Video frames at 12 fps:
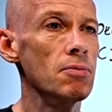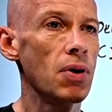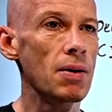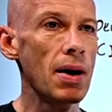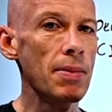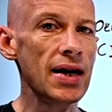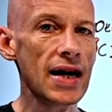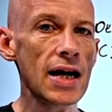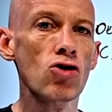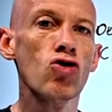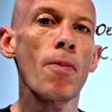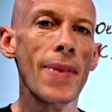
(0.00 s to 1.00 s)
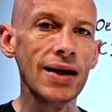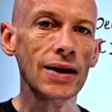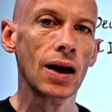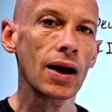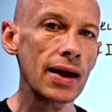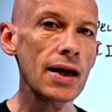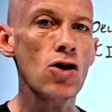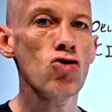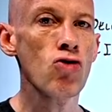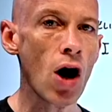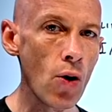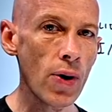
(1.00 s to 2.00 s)
by maybe incrementally
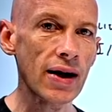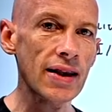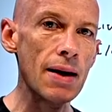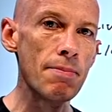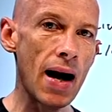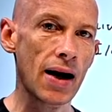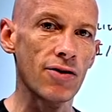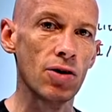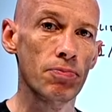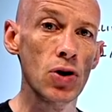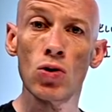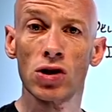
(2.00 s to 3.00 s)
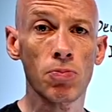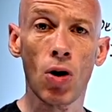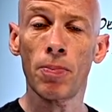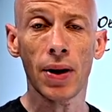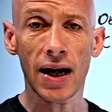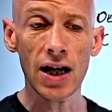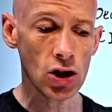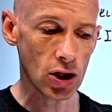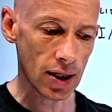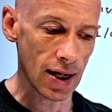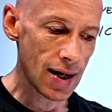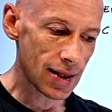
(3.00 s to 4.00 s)
growing the amount of the user
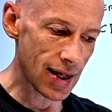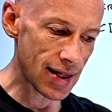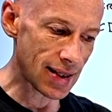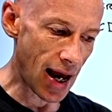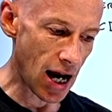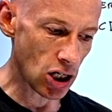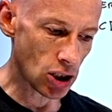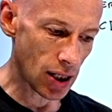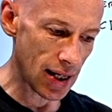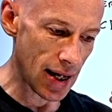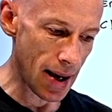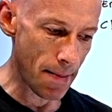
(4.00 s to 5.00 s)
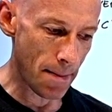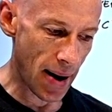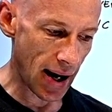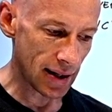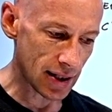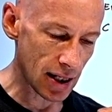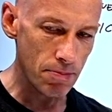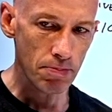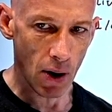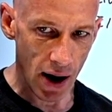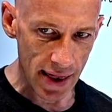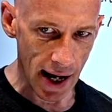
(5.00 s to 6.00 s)
population that is actually impacted
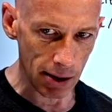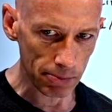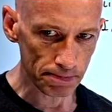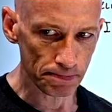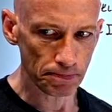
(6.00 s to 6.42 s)
by that.